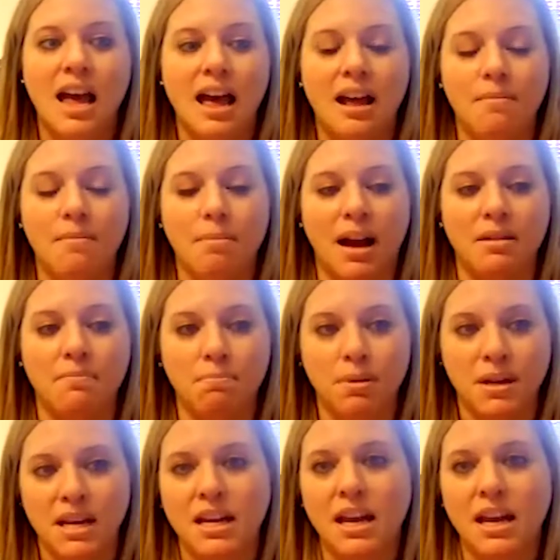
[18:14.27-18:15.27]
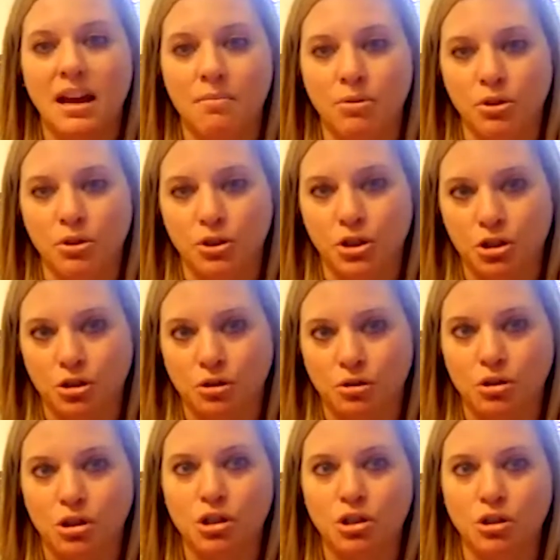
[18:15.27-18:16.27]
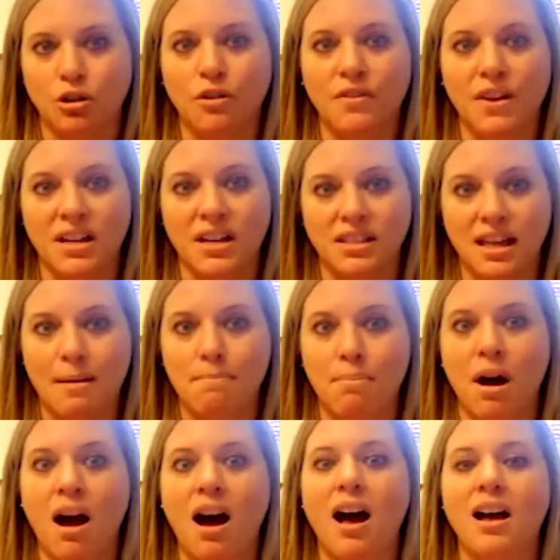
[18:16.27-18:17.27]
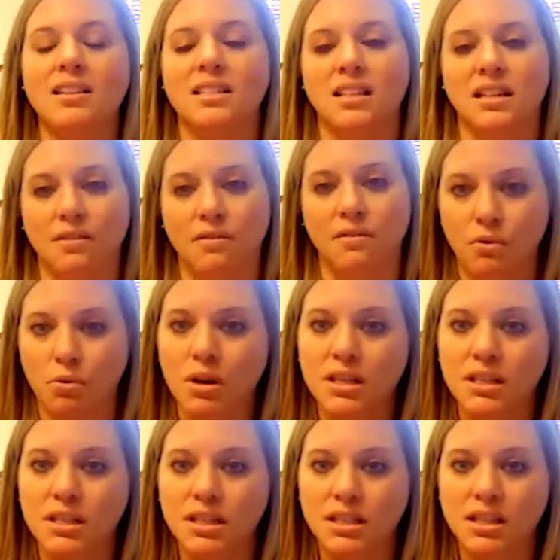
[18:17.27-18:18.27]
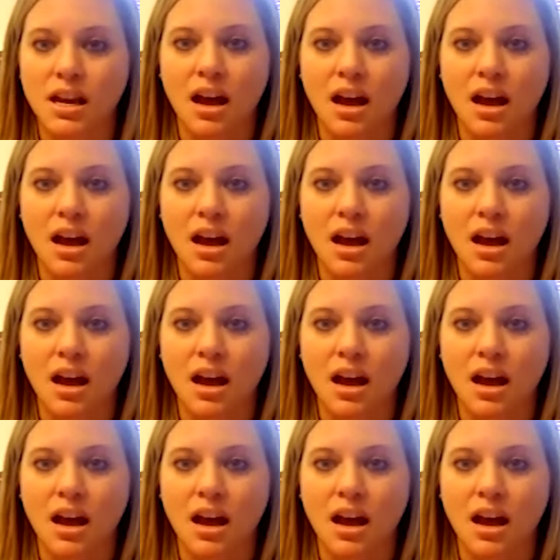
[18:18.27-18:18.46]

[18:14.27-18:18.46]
And by being able to serve as that positive voice,